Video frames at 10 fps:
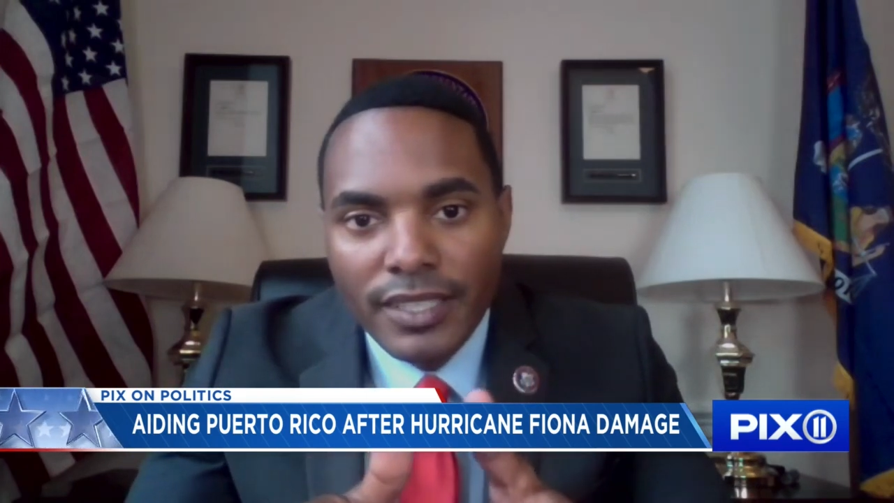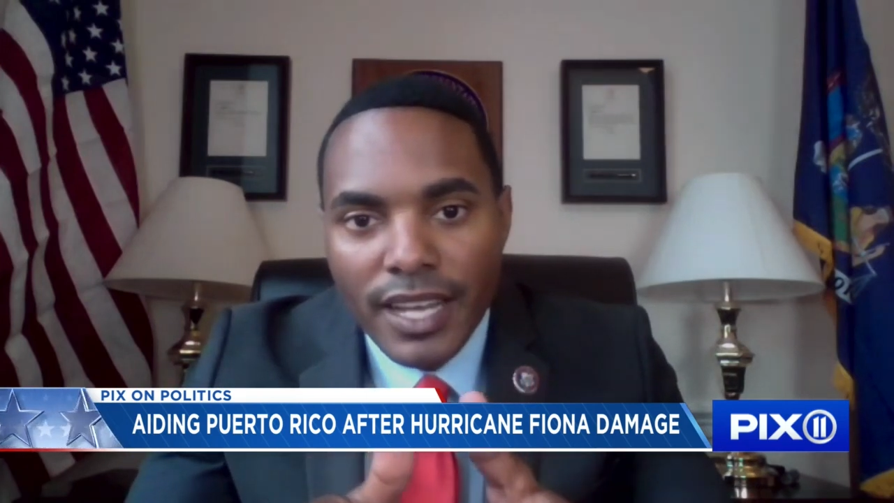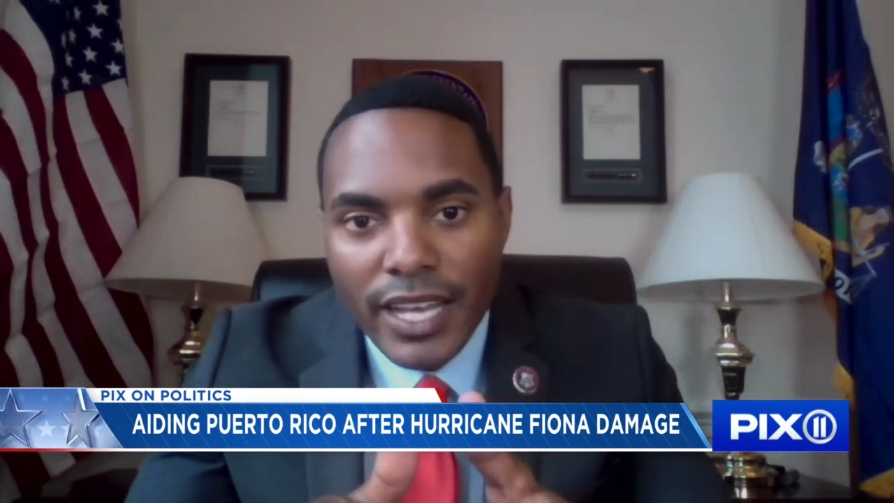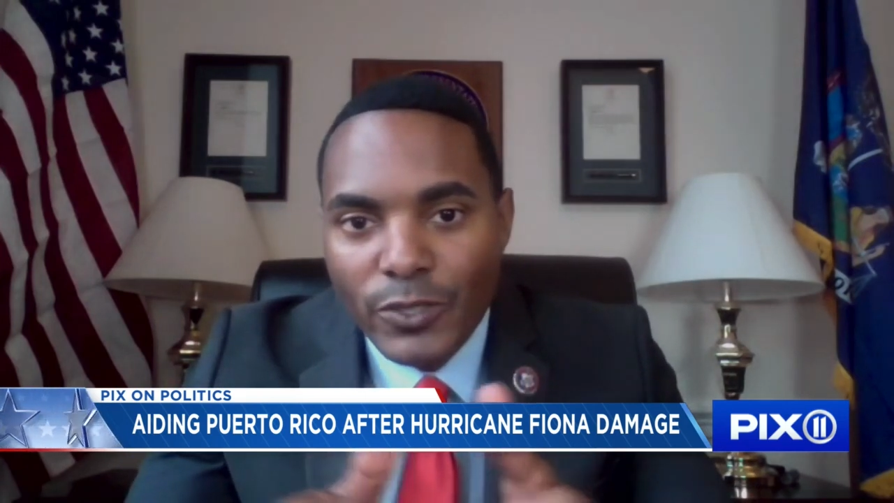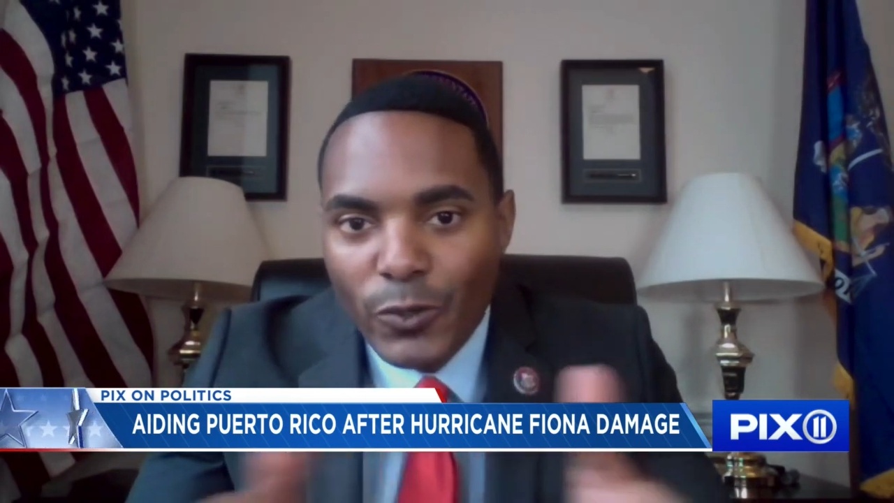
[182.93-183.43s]

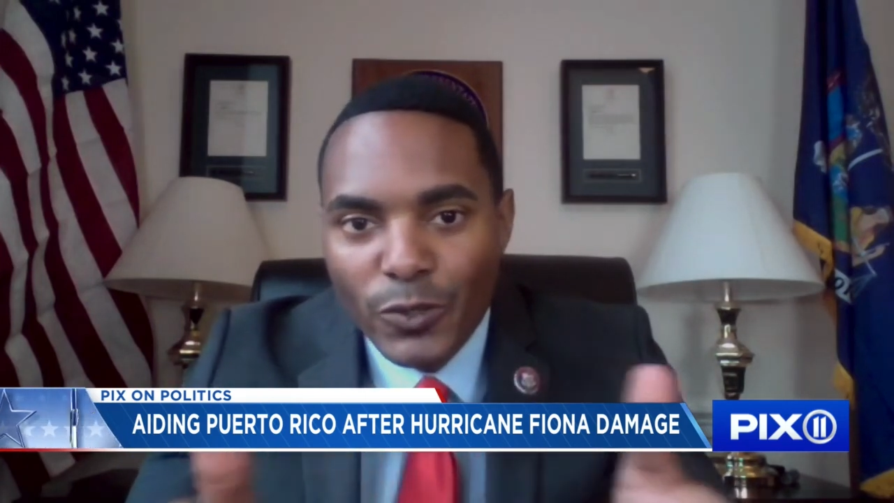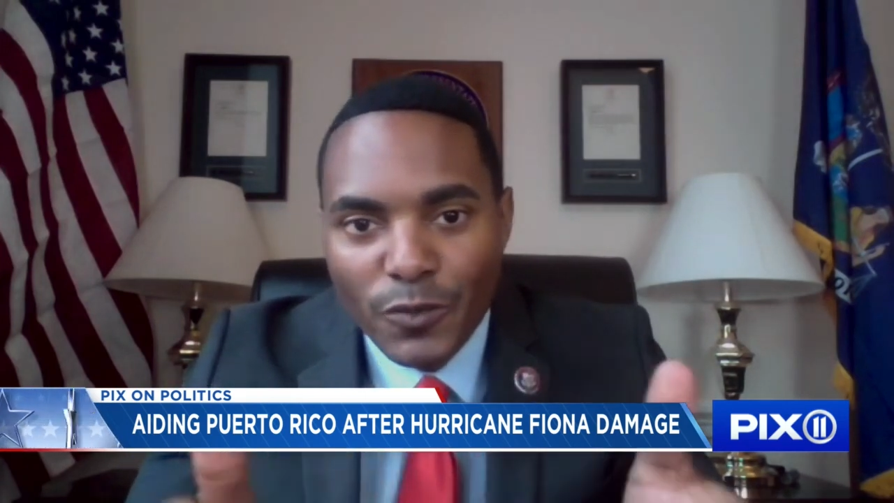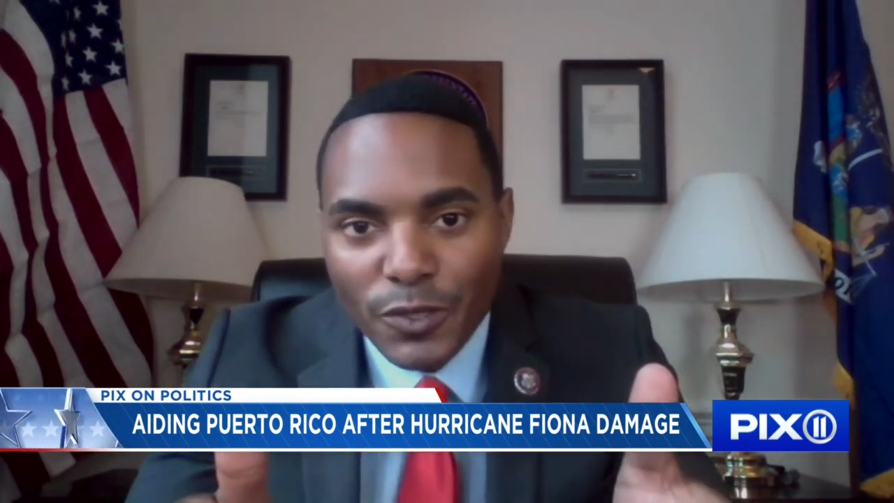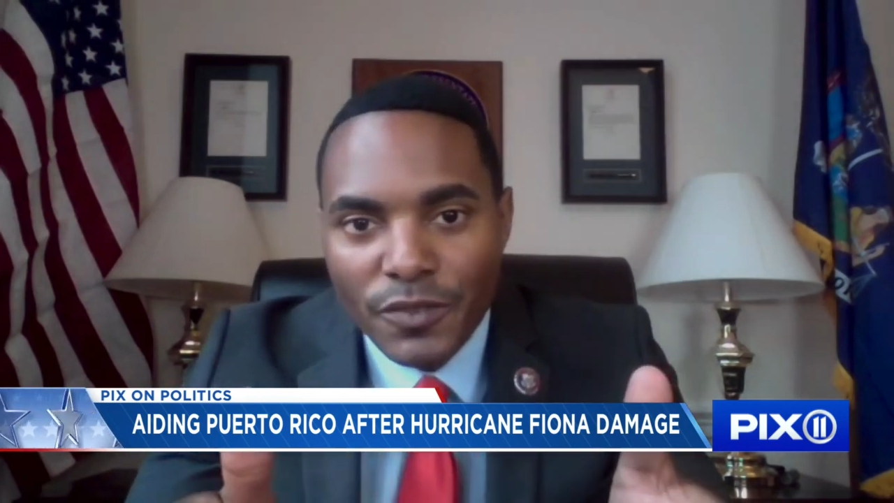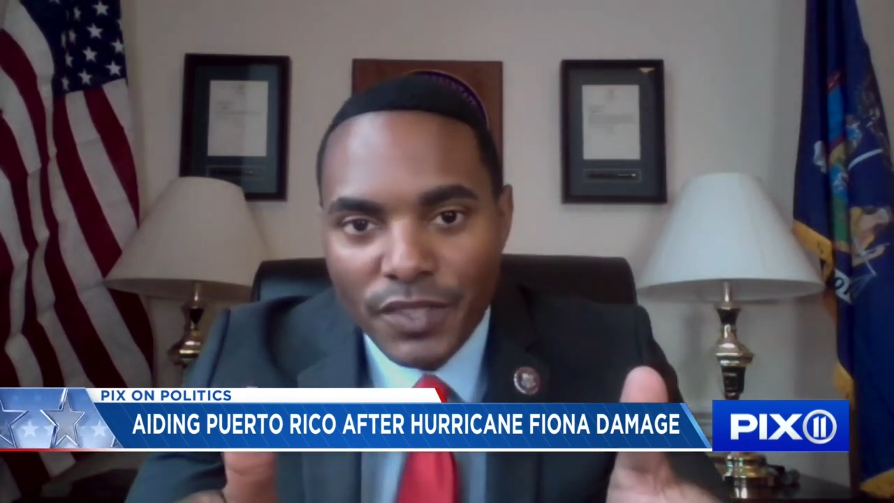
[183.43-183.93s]
has no
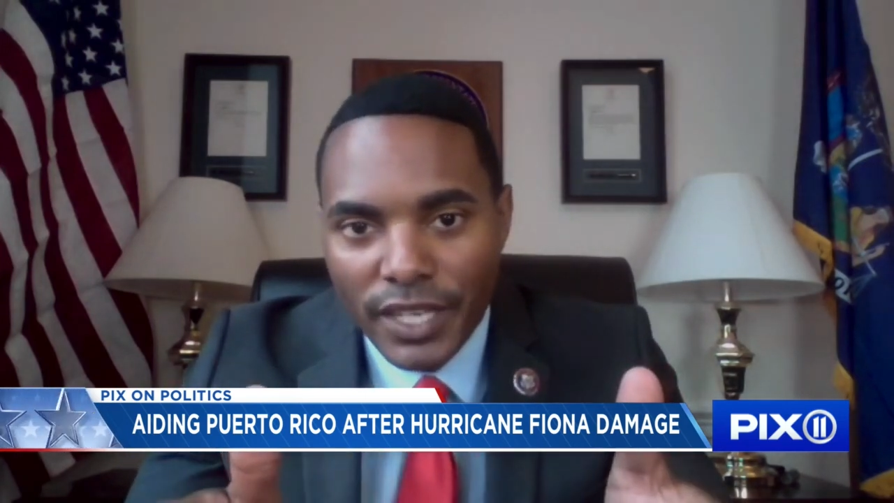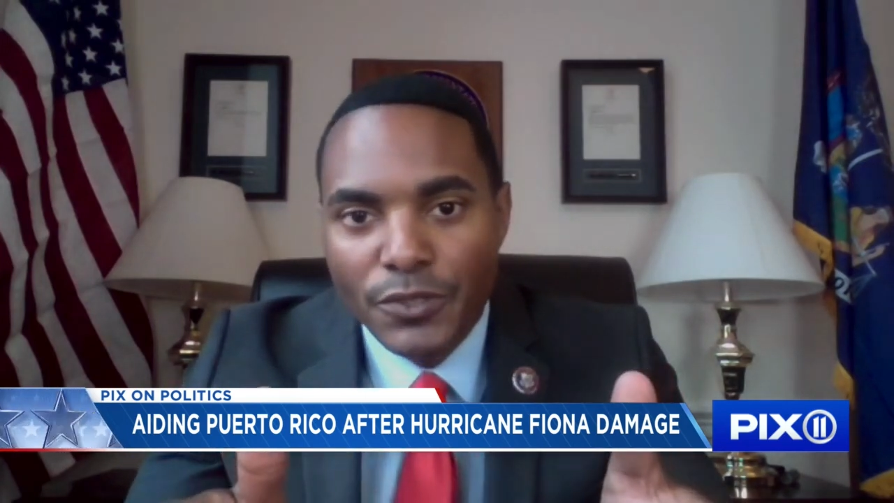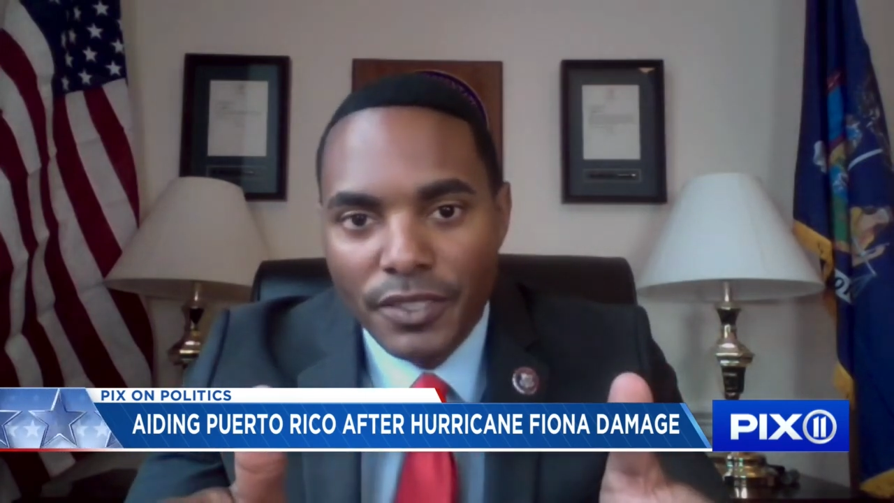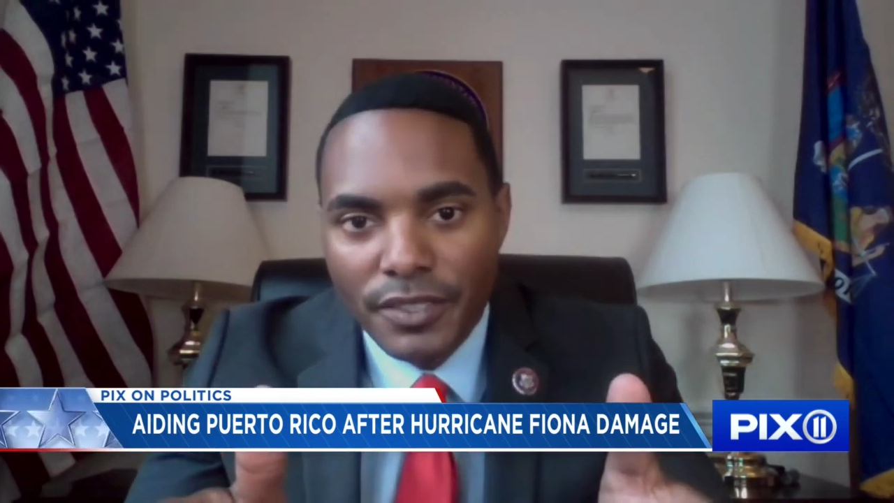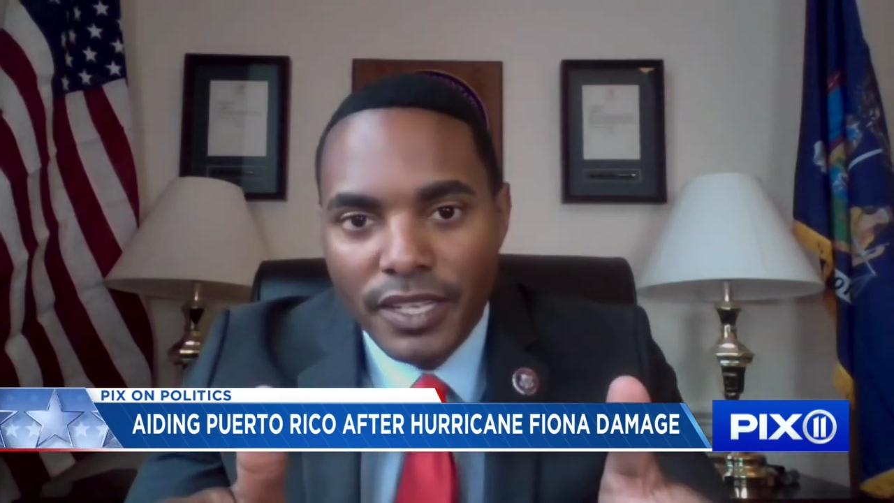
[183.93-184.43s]
diversification,